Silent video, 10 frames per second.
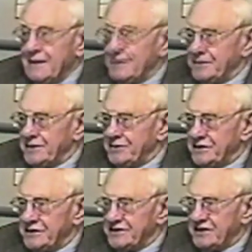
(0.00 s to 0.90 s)
We were
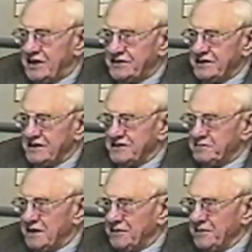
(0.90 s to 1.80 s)
discussing this
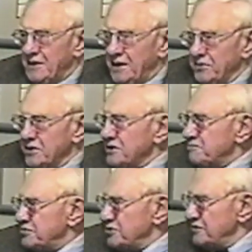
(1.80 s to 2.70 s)
problem, how we can
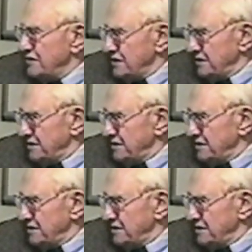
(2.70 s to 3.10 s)
prove it.